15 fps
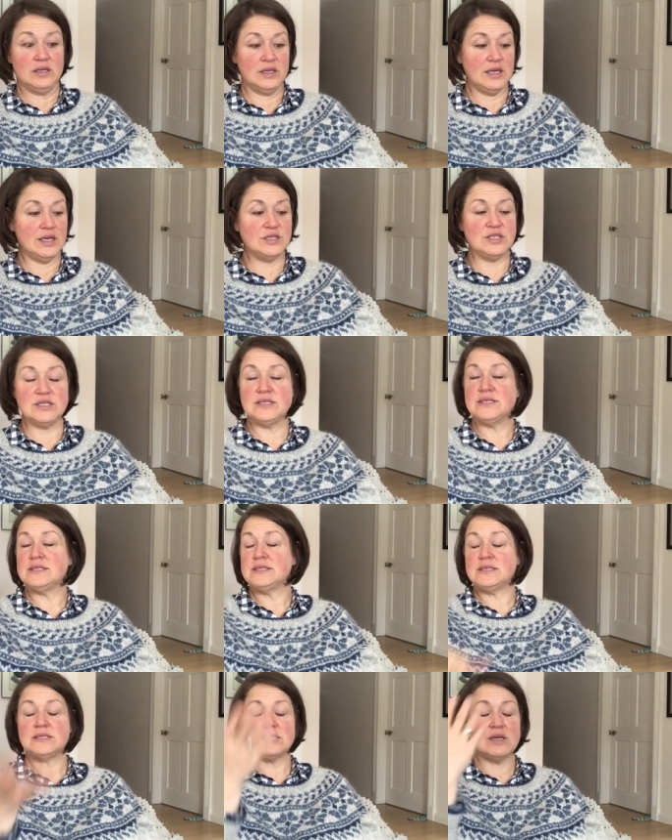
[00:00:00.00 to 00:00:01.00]
It
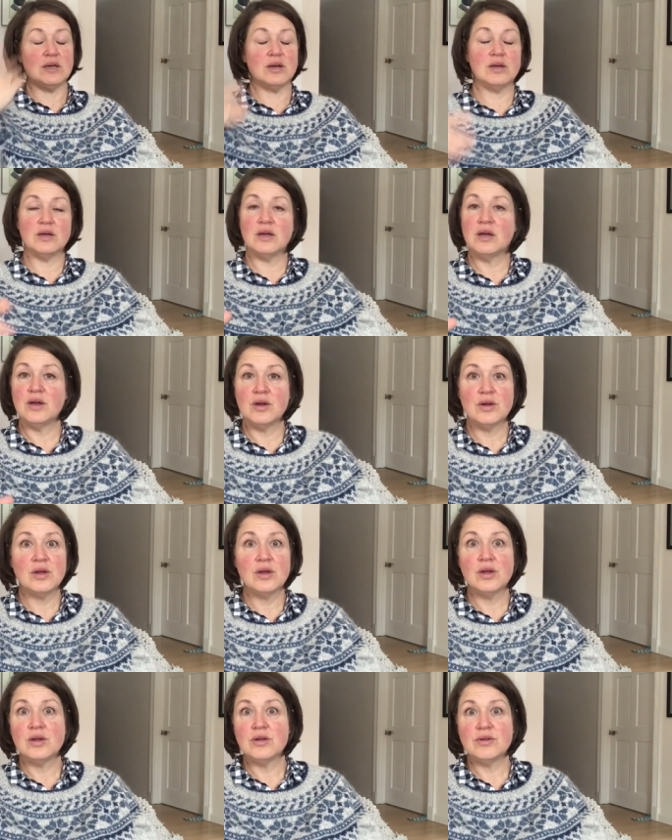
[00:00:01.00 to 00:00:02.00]
just
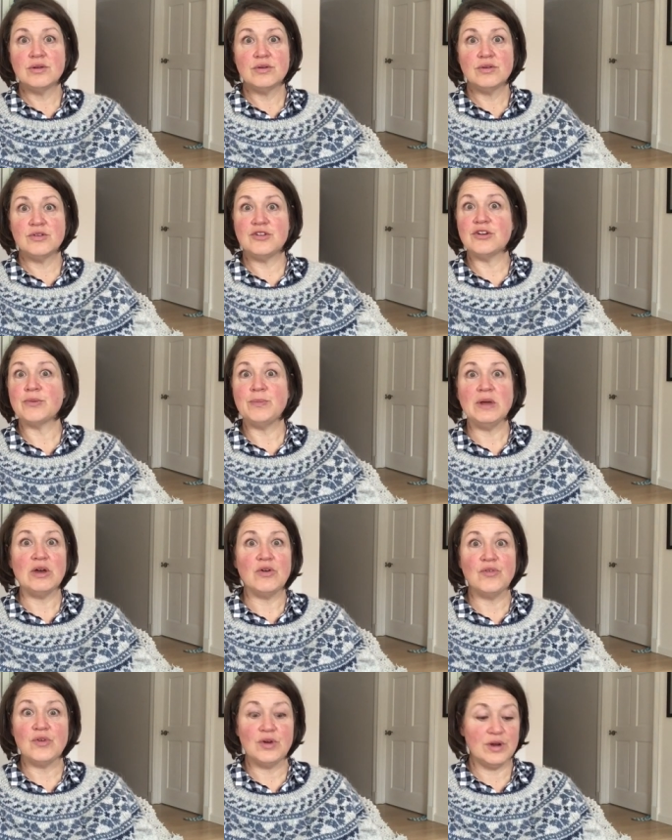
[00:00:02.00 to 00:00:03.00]
took me
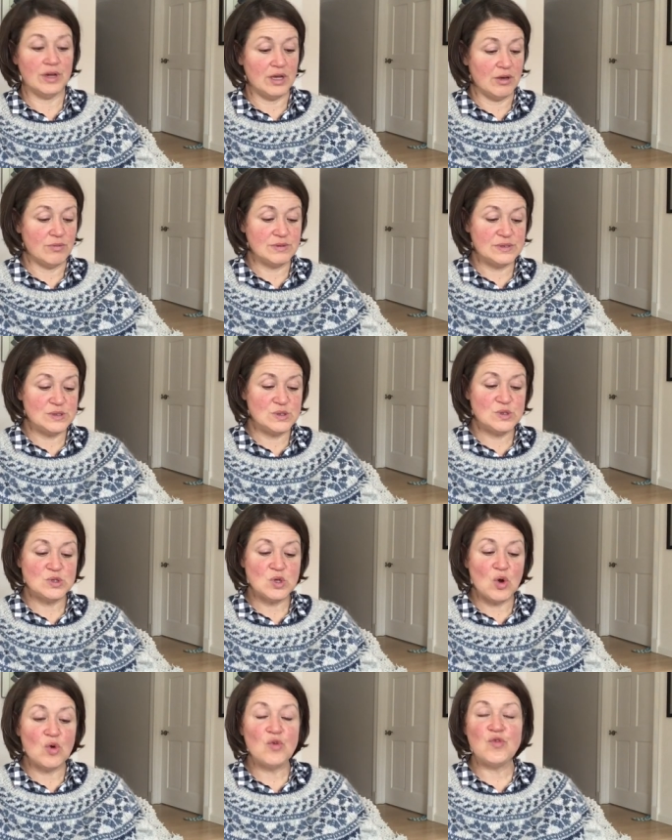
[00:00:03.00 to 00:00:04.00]
over. It was
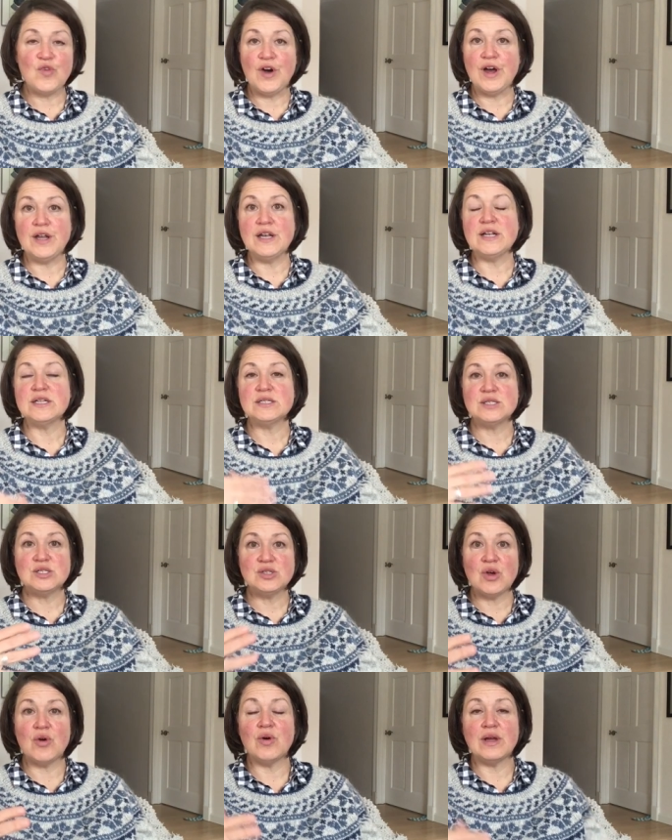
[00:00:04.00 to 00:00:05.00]
so fun,
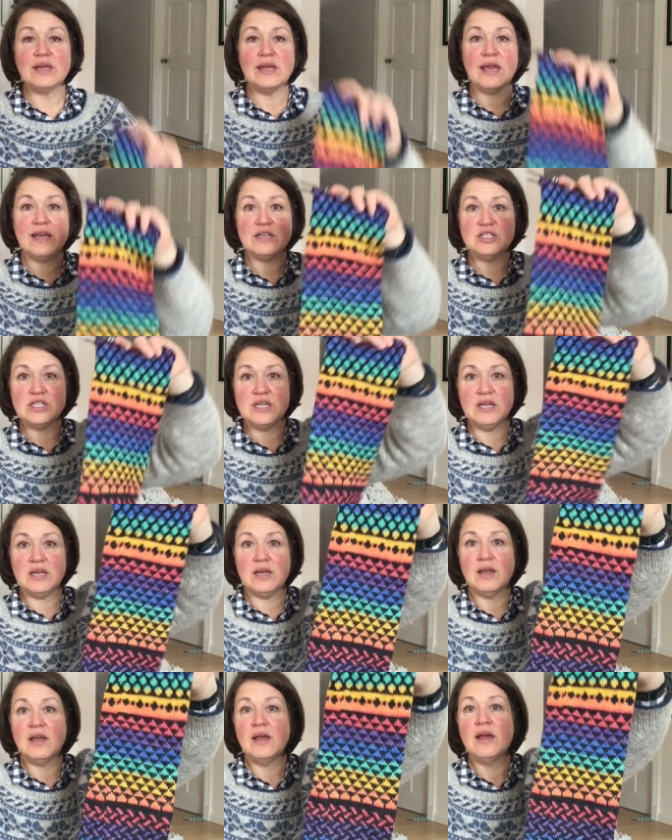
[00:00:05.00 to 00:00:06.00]
so engaging.
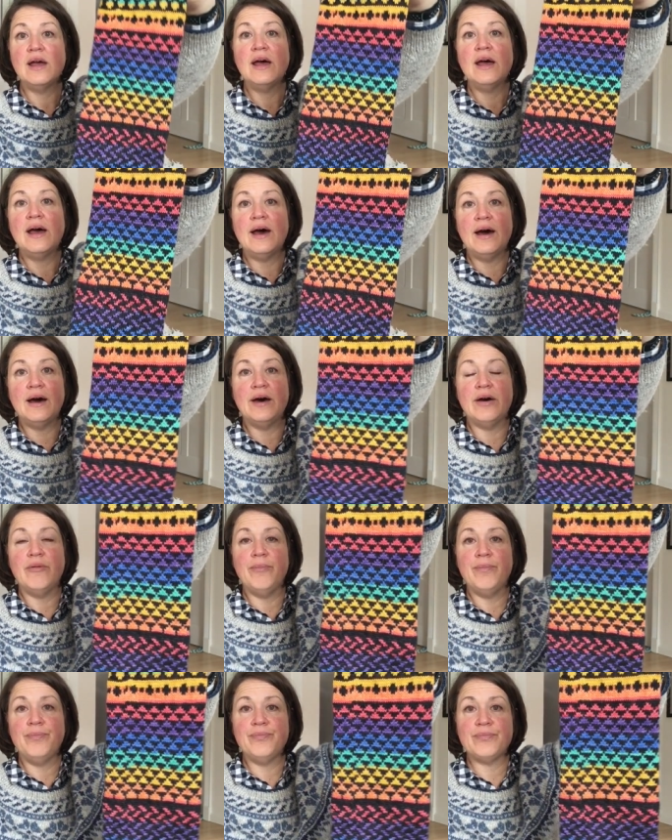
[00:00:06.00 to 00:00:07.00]

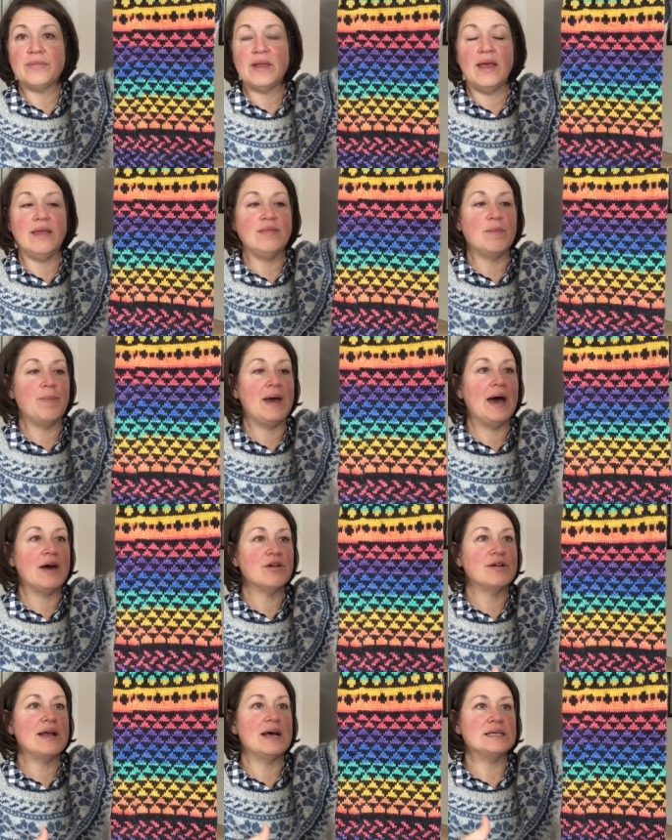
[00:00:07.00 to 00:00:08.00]
And the
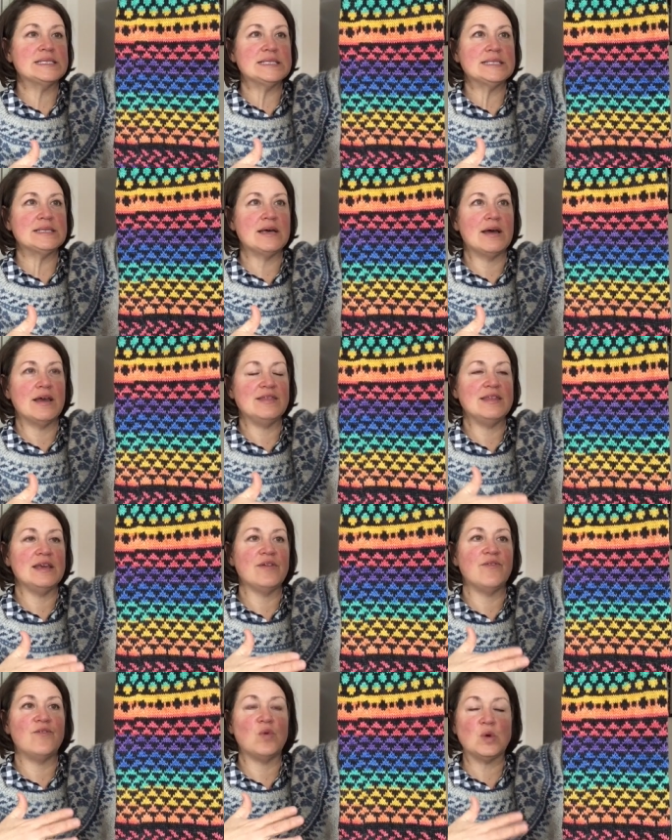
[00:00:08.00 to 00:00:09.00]
pattern has, I think,
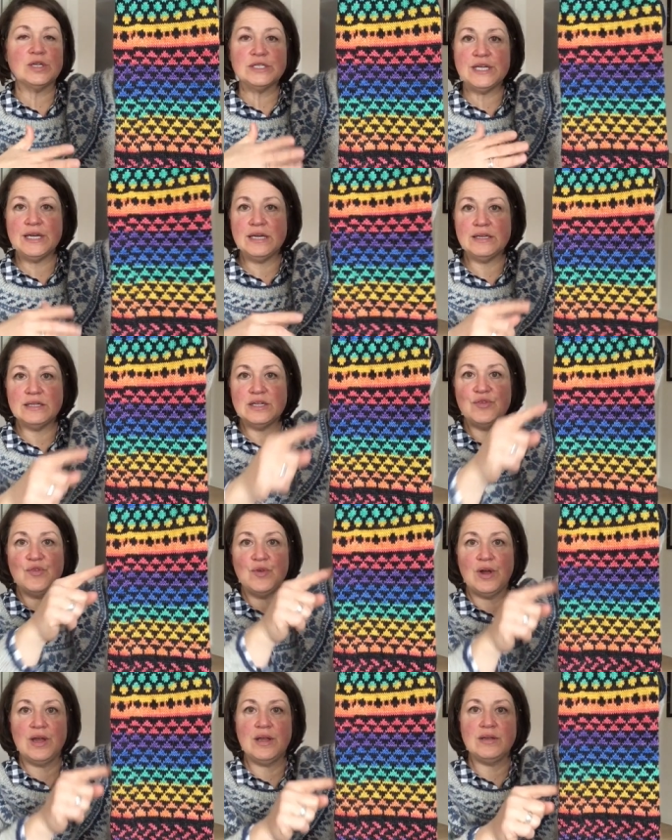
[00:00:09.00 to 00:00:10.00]
14
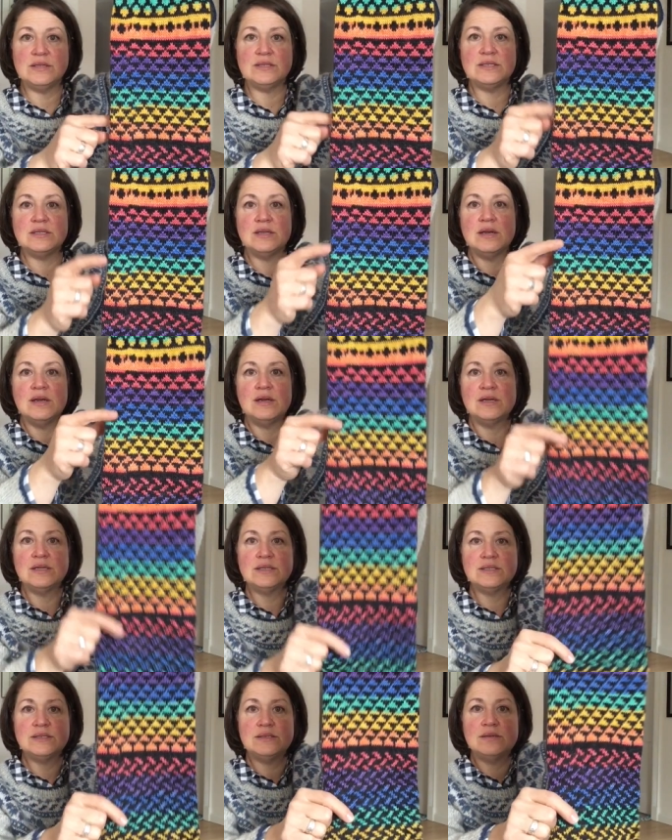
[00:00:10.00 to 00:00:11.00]
different
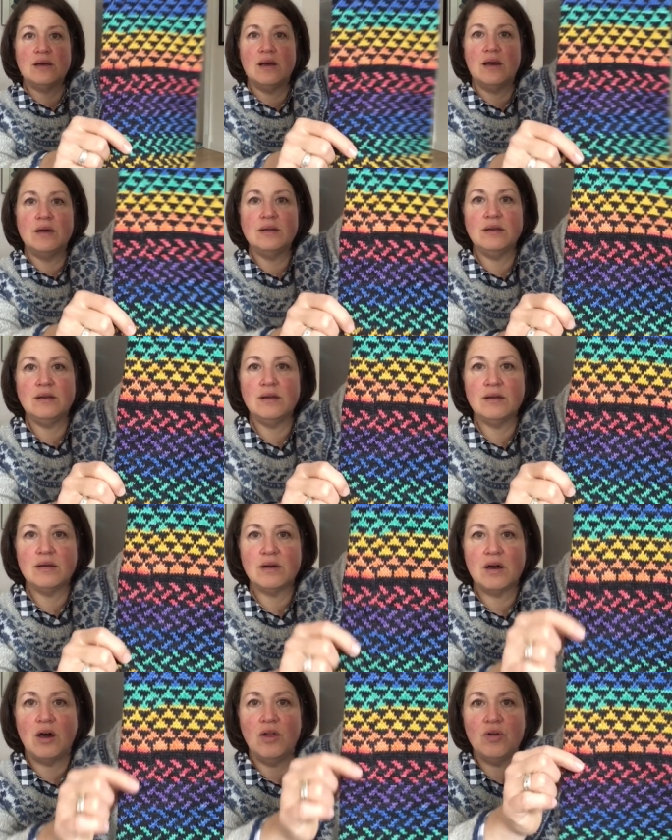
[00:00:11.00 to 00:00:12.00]

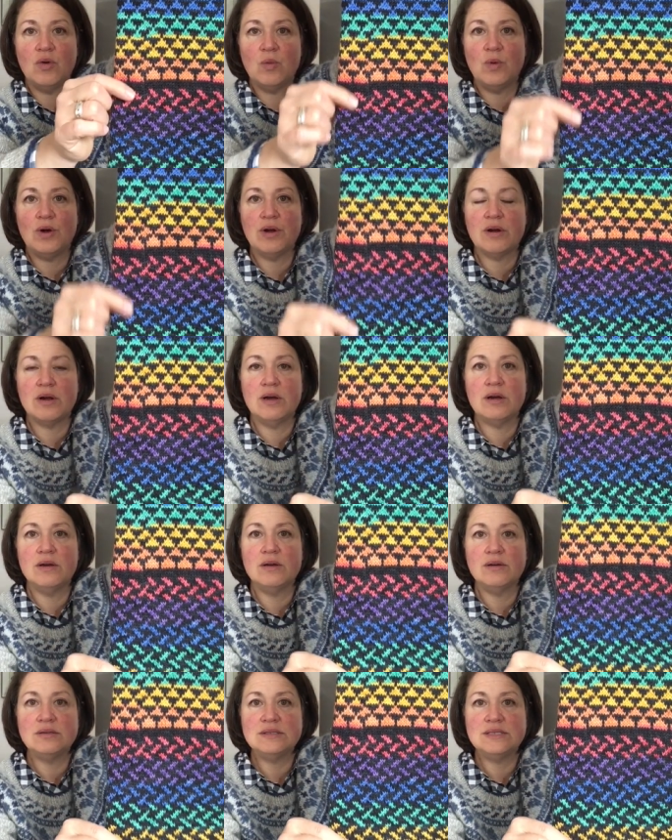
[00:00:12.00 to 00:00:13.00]
color work
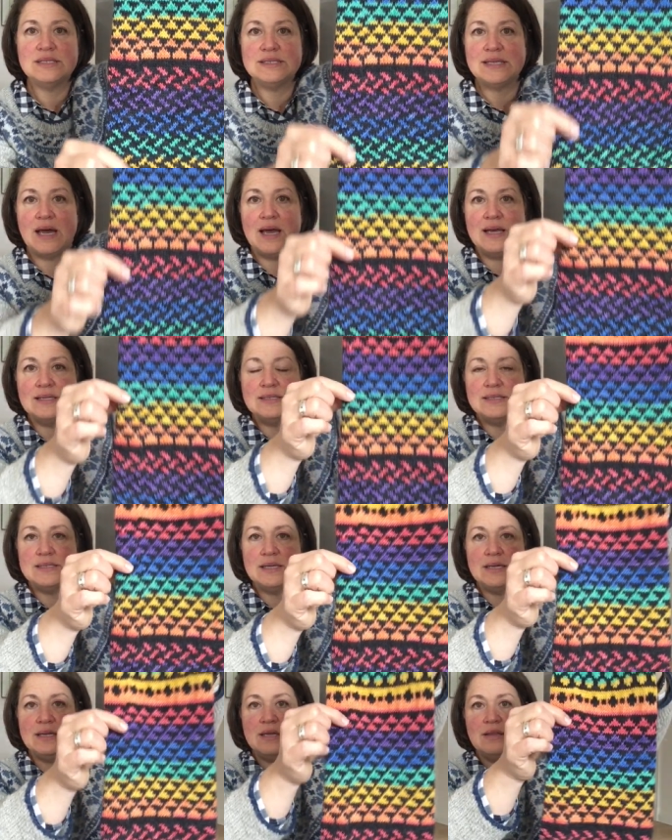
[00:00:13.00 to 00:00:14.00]
designs
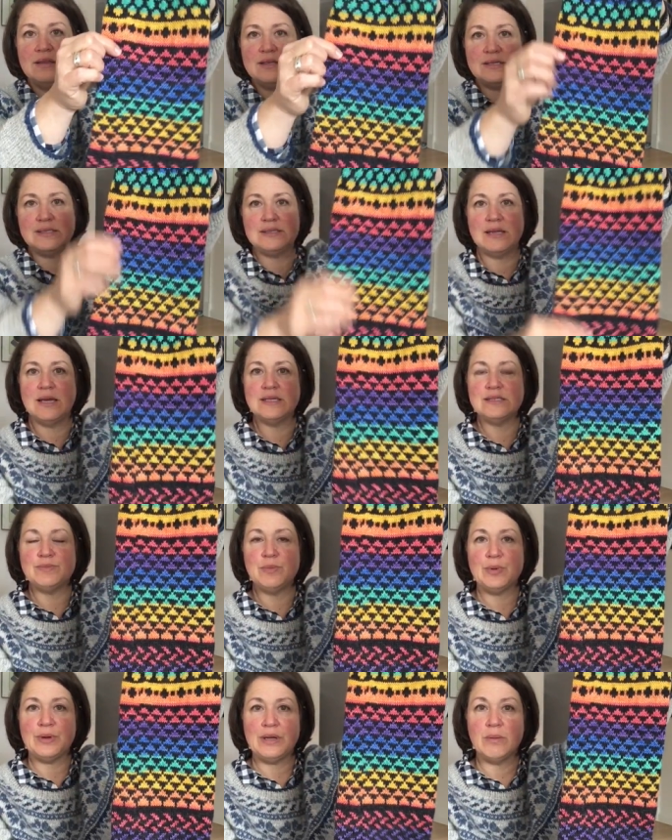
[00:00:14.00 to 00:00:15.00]
in it, this nice,
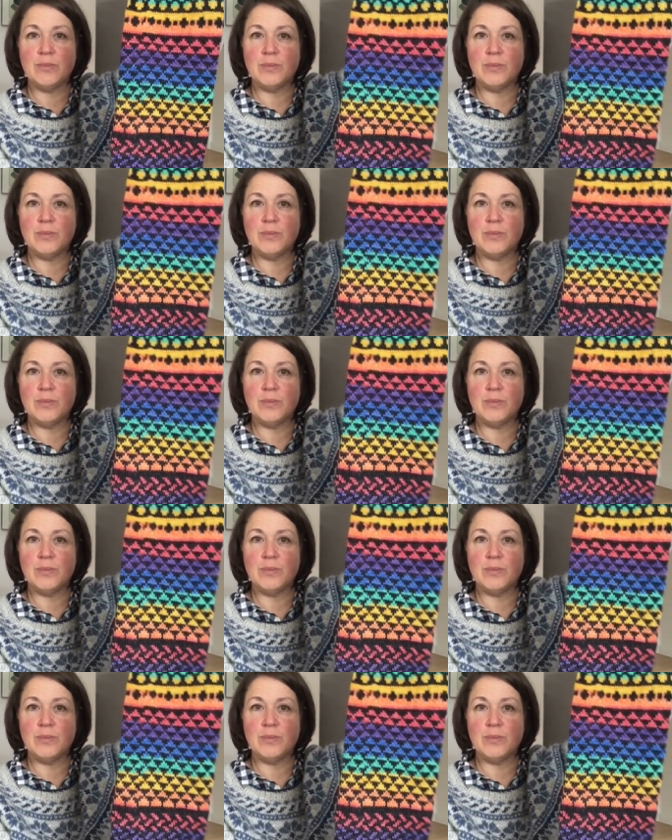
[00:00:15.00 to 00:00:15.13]
pretty,